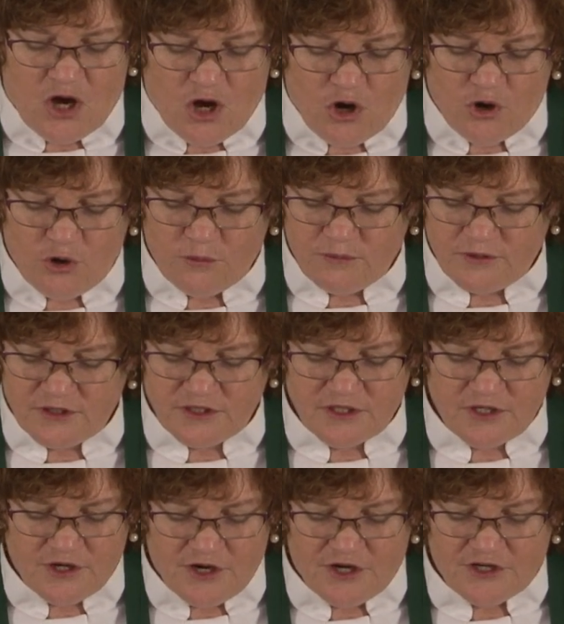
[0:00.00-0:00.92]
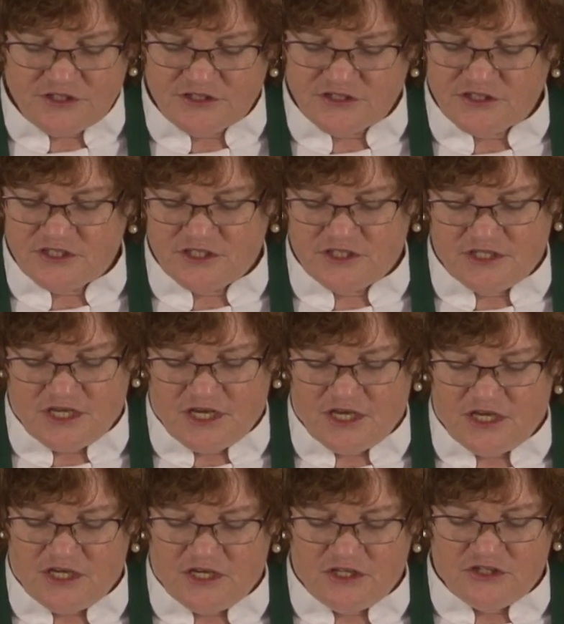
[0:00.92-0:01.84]
Open us
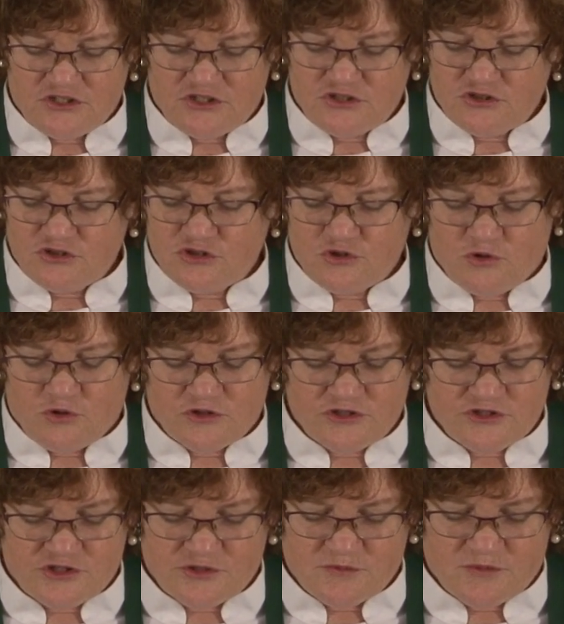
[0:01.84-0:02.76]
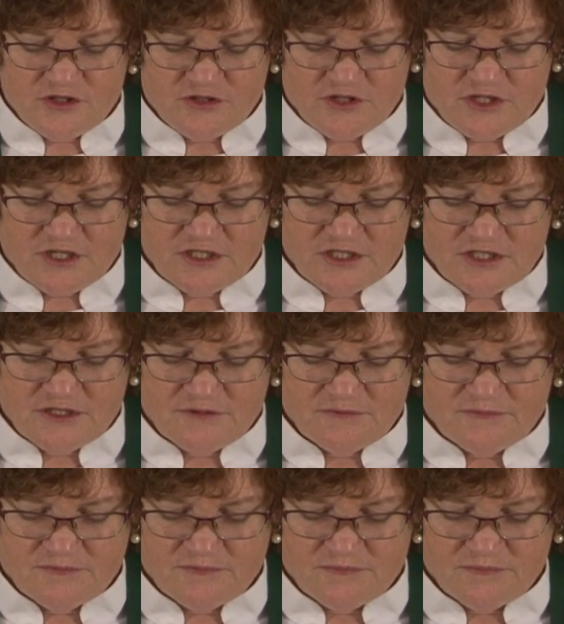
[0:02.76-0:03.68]
today to your Spirit.
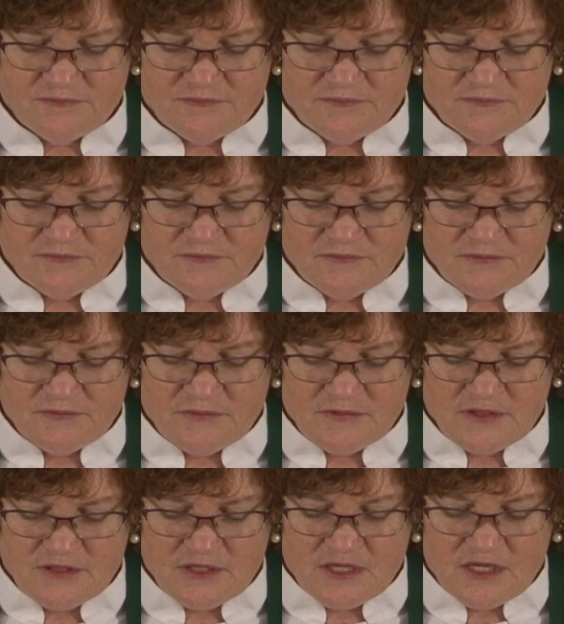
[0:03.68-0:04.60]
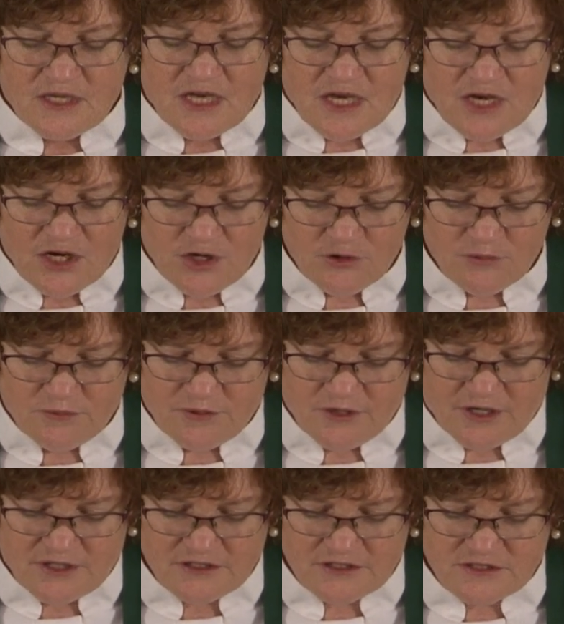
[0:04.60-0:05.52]
Help
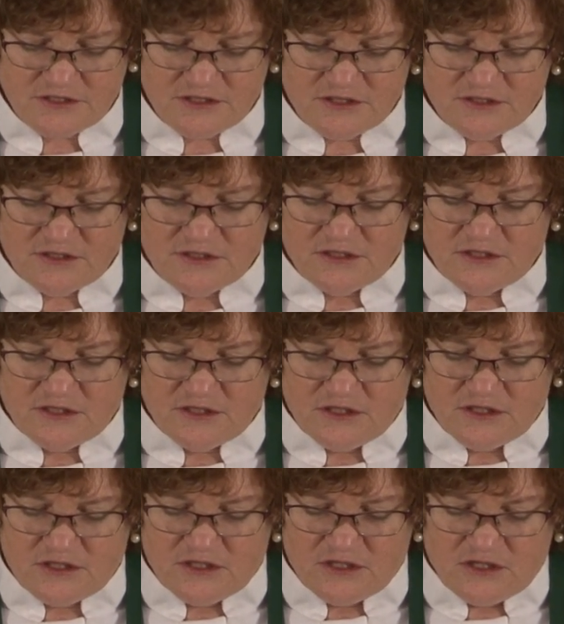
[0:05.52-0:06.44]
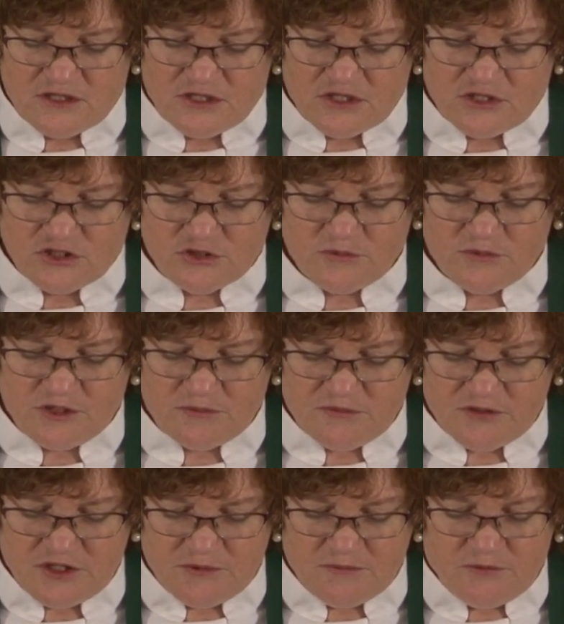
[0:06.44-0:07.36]
us to be
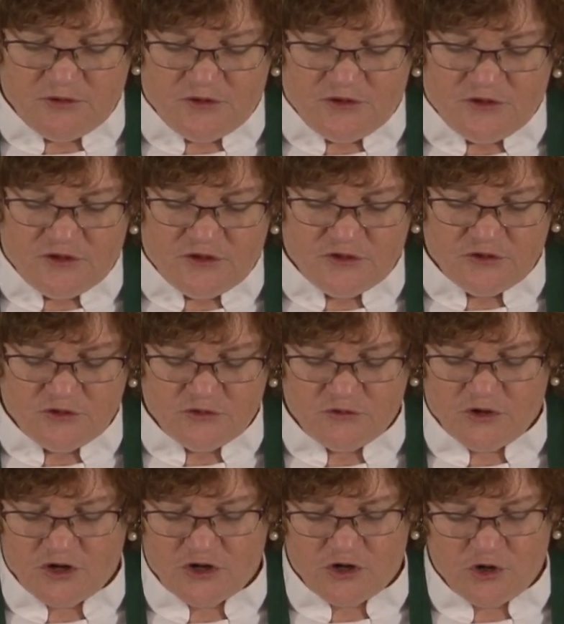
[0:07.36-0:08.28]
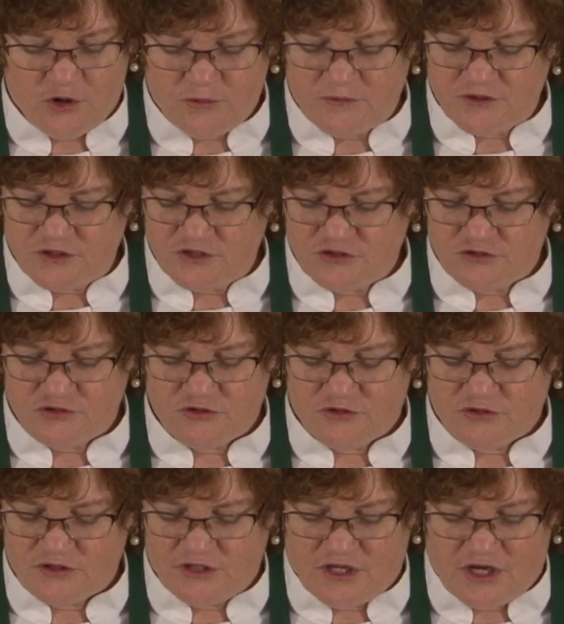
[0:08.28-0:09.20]
people who are open to
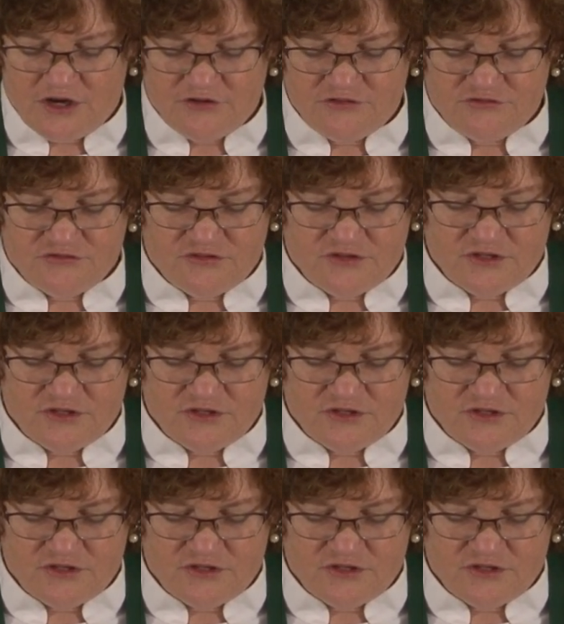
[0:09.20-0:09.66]
your love